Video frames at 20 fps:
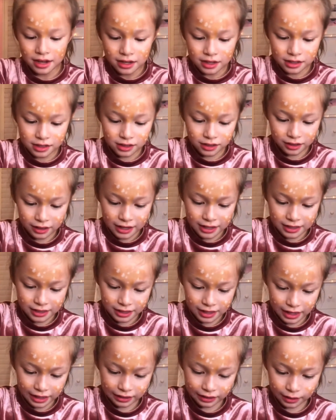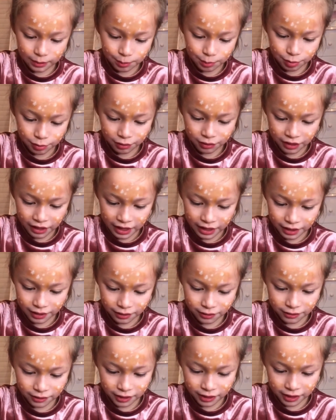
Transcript: So let's get the brown